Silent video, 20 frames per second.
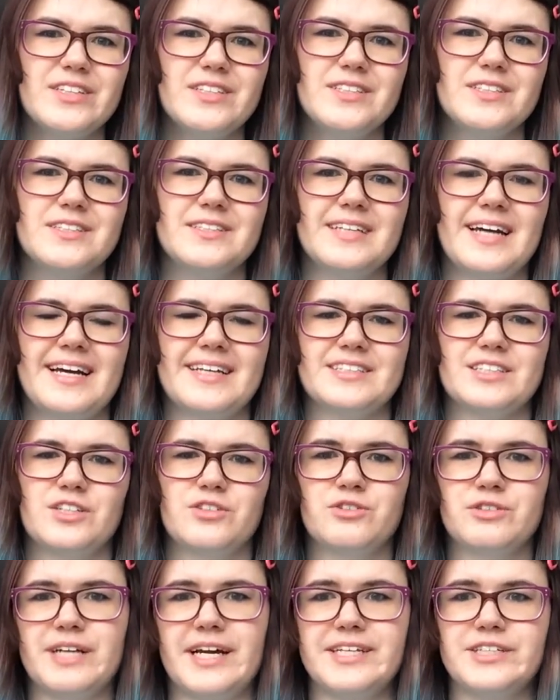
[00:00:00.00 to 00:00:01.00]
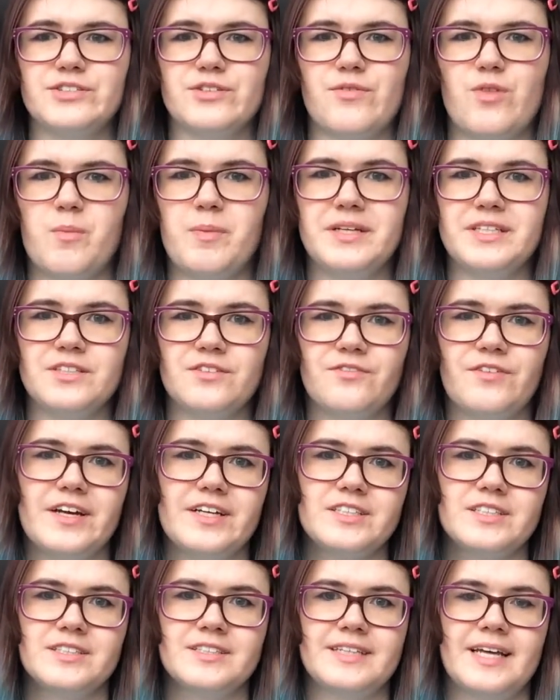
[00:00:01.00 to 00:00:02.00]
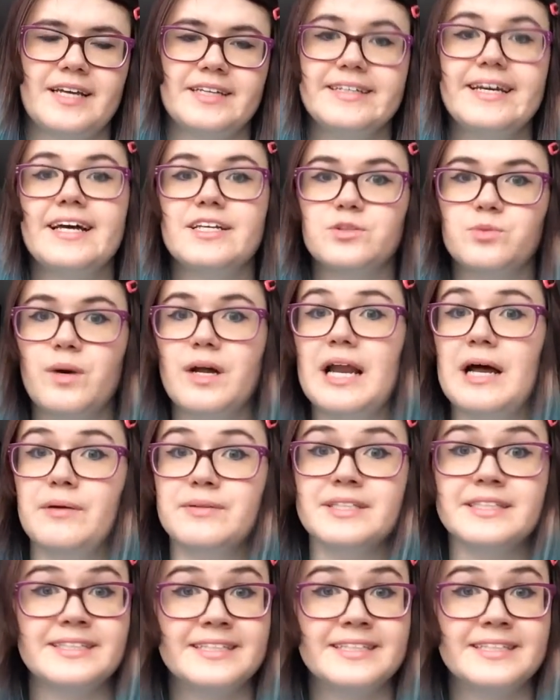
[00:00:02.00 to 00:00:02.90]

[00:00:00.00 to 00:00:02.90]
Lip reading: good as the creator of the piece of fiction saying, yes, well, I was